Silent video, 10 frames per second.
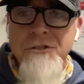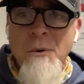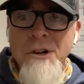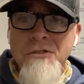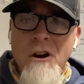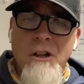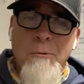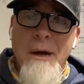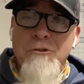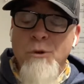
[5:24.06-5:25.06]
I want to talk a
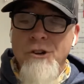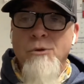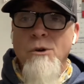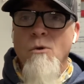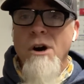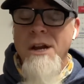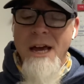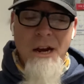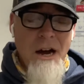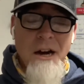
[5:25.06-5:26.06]
little about 2021,
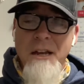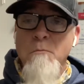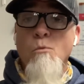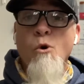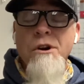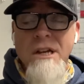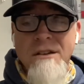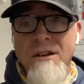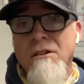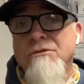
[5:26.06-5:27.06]
and I'm going to give more
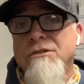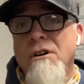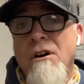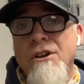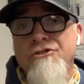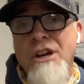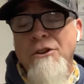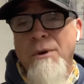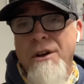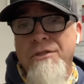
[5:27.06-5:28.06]
details on
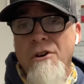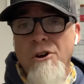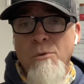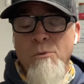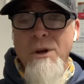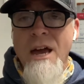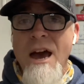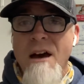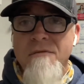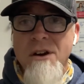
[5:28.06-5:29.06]
January 3rd when we
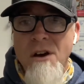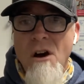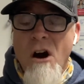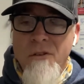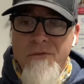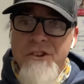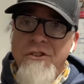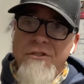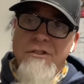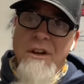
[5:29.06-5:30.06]
have our
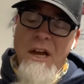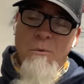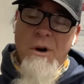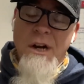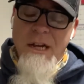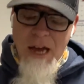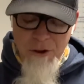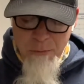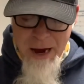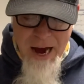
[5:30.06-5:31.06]
Vision Sunday. We're going to
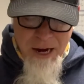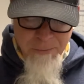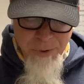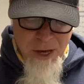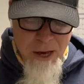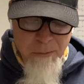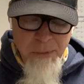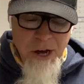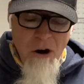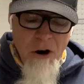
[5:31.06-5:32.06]
gather back.
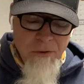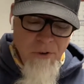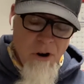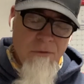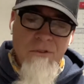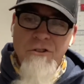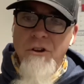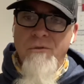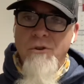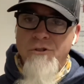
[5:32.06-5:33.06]
But our
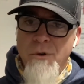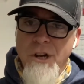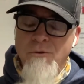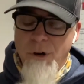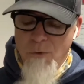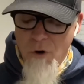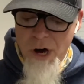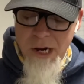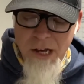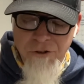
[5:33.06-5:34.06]
vision for
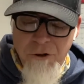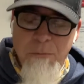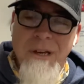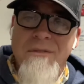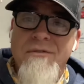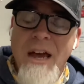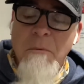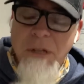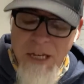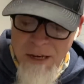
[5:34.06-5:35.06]
2021 is to be a
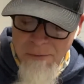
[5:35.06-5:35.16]
family